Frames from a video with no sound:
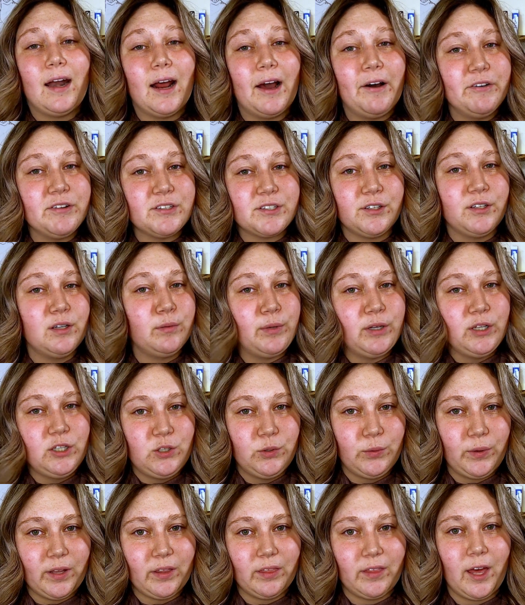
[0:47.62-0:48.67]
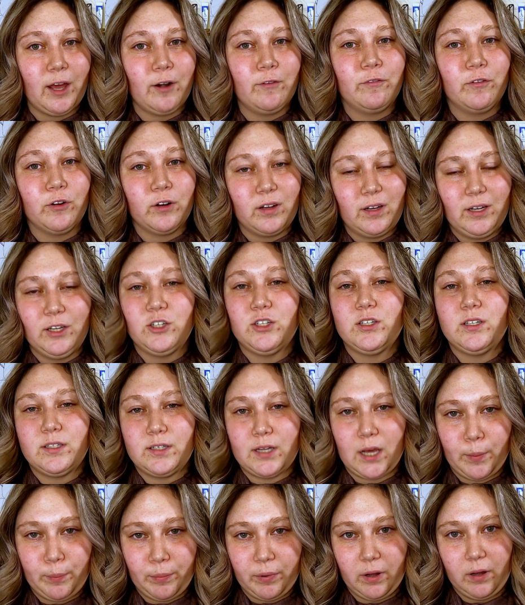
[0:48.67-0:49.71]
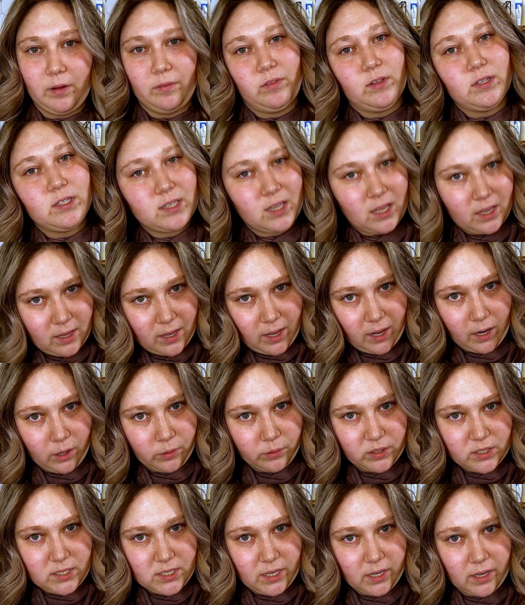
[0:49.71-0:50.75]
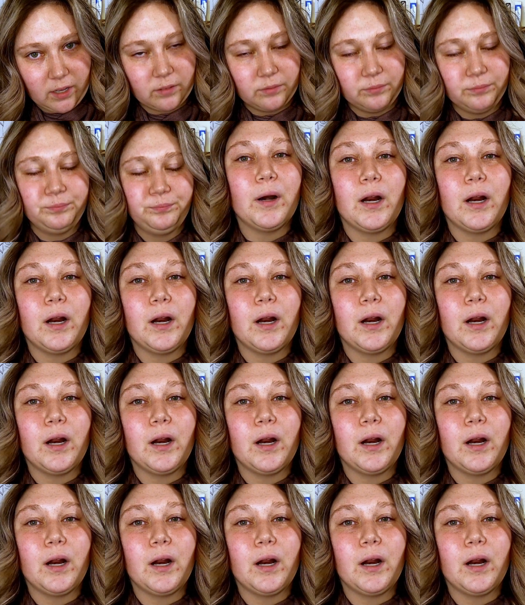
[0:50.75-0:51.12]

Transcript: And I was going to be doing that for each step of the skincare routine.